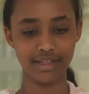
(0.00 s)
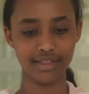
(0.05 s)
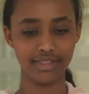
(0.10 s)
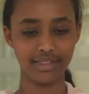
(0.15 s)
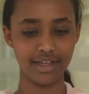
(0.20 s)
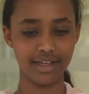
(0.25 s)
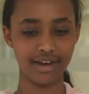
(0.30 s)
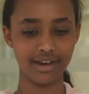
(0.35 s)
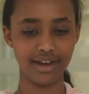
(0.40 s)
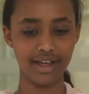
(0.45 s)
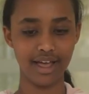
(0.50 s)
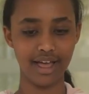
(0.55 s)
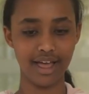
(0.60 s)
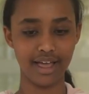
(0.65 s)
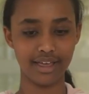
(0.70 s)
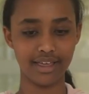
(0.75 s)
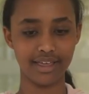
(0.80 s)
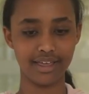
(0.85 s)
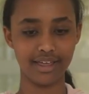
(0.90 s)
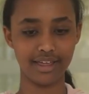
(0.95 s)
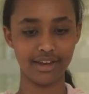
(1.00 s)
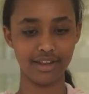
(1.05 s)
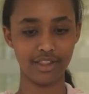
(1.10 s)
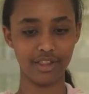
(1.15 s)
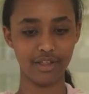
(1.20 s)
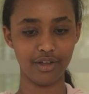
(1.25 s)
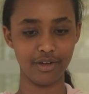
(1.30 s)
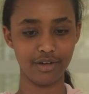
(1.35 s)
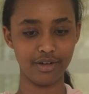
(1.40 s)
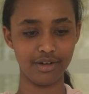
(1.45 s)
that I can
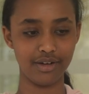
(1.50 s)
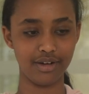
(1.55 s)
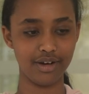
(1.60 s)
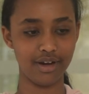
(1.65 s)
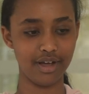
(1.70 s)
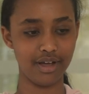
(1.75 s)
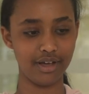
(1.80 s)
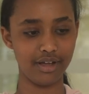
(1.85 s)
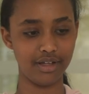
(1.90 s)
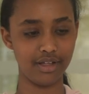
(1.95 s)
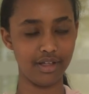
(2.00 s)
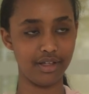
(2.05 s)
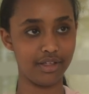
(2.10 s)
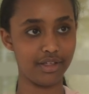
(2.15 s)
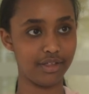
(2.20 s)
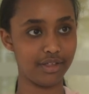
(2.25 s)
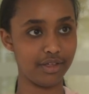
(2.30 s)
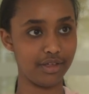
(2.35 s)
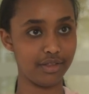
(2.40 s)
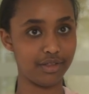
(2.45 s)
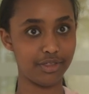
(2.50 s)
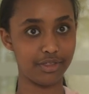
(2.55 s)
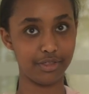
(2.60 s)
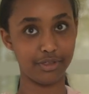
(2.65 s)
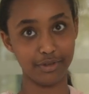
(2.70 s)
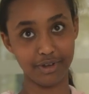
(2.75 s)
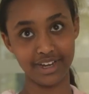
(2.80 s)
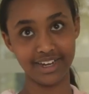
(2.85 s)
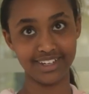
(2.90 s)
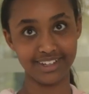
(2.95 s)
learn
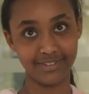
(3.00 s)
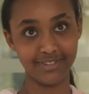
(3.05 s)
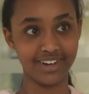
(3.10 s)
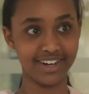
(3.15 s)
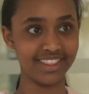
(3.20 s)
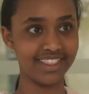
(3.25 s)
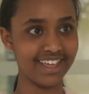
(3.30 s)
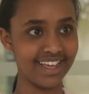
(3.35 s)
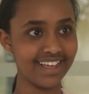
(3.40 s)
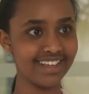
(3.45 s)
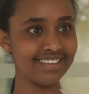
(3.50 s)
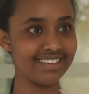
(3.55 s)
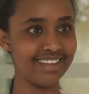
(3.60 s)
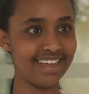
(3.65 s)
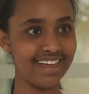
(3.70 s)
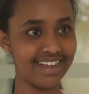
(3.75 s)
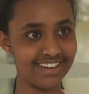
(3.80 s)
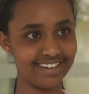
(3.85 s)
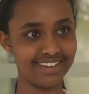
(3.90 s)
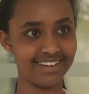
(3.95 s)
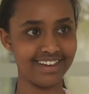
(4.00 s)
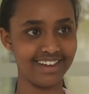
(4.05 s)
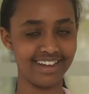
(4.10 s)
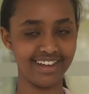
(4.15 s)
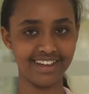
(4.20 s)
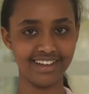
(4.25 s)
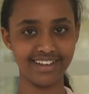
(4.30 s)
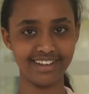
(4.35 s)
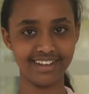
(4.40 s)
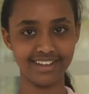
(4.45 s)
3 different things
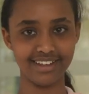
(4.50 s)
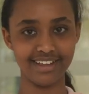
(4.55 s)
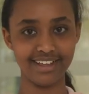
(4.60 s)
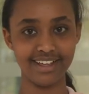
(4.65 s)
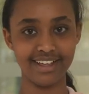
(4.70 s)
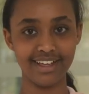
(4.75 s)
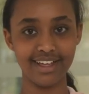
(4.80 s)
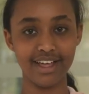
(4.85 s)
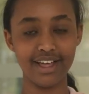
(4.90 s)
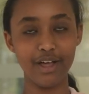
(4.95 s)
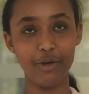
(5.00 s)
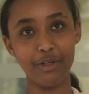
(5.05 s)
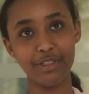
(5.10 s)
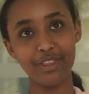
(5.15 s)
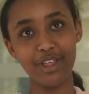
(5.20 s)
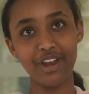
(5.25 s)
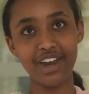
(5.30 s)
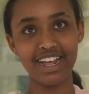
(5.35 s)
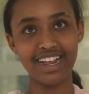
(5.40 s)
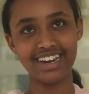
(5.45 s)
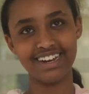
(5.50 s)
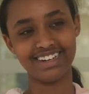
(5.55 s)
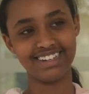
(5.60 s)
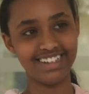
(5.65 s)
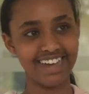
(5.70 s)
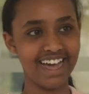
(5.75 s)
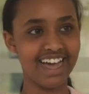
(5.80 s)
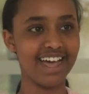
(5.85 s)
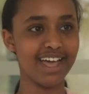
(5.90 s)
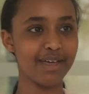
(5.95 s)
at not at a
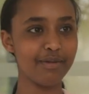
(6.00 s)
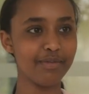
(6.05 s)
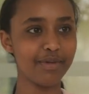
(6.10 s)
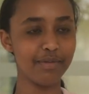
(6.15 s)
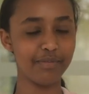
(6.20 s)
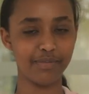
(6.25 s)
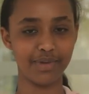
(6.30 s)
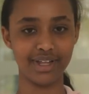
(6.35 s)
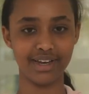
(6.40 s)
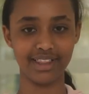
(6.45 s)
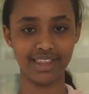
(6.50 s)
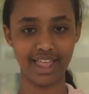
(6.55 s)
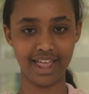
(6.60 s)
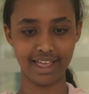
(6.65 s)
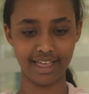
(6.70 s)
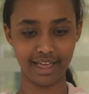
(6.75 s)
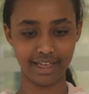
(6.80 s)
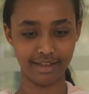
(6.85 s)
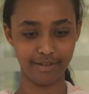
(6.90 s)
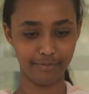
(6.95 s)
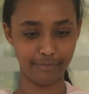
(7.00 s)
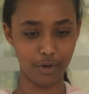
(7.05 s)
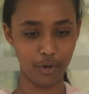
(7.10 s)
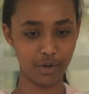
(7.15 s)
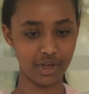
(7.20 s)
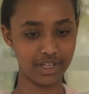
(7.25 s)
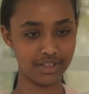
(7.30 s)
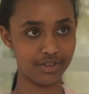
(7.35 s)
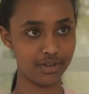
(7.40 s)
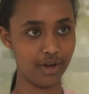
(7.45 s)
time, but like I can
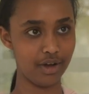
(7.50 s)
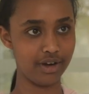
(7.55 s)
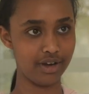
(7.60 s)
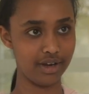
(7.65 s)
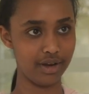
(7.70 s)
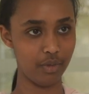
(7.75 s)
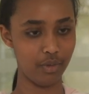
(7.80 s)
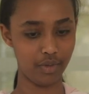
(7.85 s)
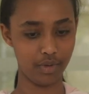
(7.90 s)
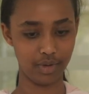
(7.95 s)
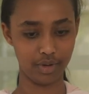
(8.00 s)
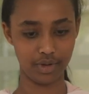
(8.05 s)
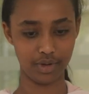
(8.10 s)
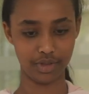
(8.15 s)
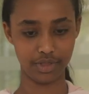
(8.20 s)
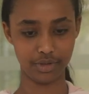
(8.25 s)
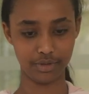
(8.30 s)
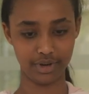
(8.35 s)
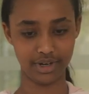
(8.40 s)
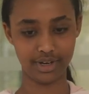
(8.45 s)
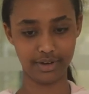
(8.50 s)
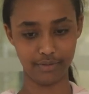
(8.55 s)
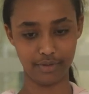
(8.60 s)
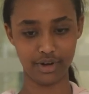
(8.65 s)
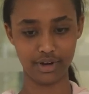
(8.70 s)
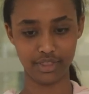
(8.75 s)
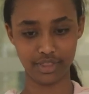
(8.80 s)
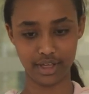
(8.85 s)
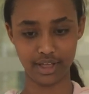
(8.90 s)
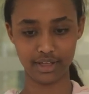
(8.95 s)
focus on 3
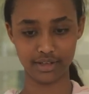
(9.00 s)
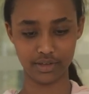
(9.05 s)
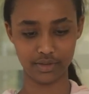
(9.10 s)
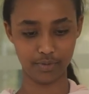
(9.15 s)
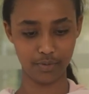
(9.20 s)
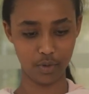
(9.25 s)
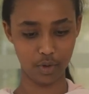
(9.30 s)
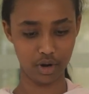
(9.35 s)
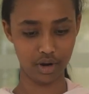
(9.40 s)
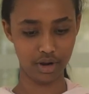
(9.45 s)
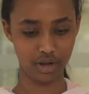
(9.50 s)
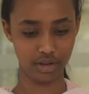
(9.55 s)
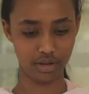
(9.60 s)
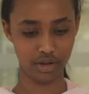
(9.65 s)
different things for